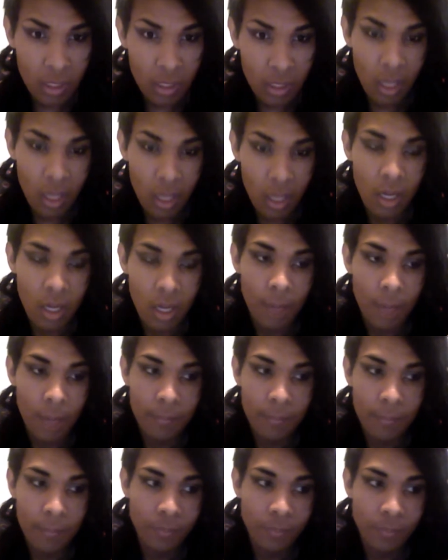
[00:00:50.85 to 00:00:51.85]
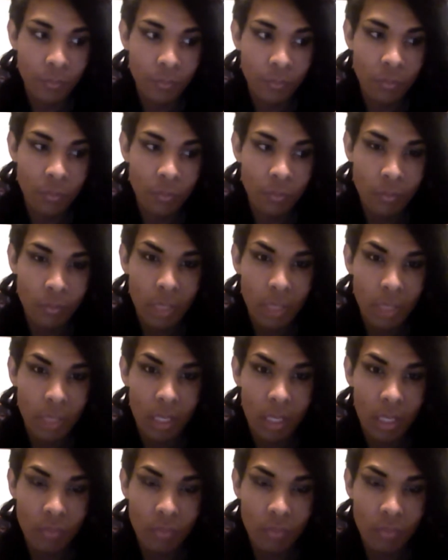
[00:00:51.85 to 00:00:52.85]
Um, but
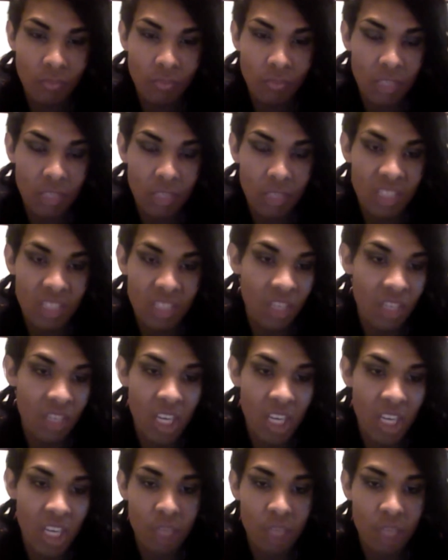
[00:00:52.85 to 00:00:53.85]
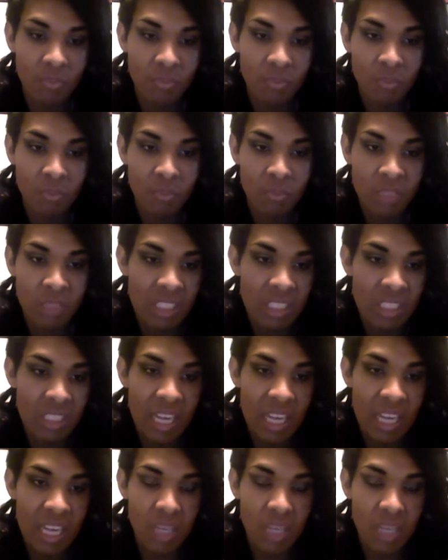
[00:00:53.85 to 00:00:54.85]
as of right now, not
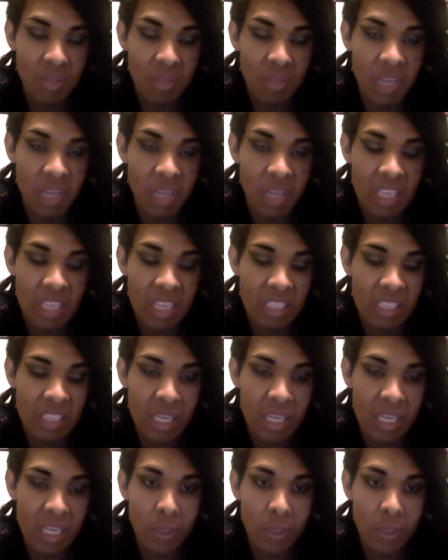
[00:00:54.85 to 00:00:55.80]
gonna do that. It's not gonna